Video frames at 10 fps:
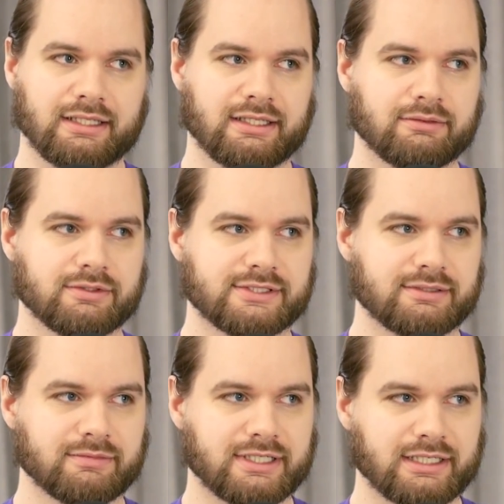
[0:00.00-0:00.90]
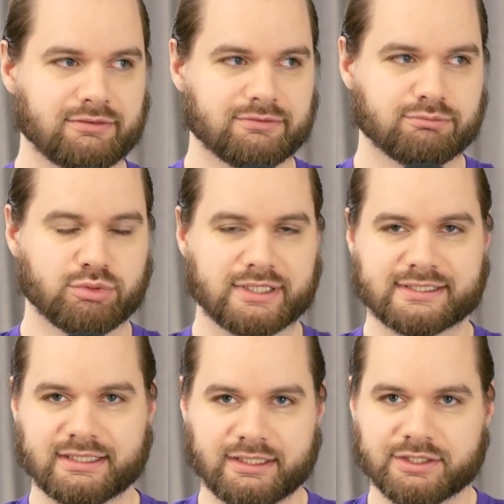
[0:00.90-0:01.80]
there were some kind of
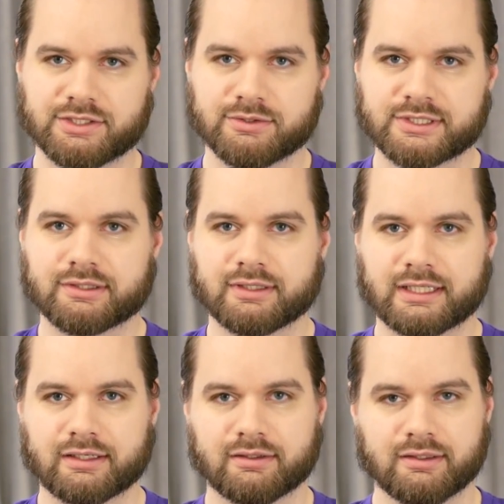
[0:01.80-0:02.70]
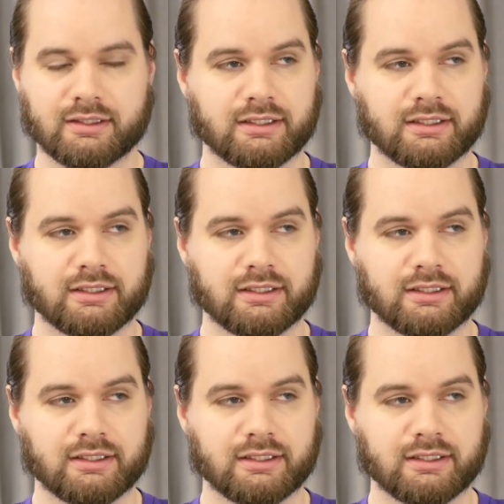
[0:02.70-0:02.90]
pressing issues here and there.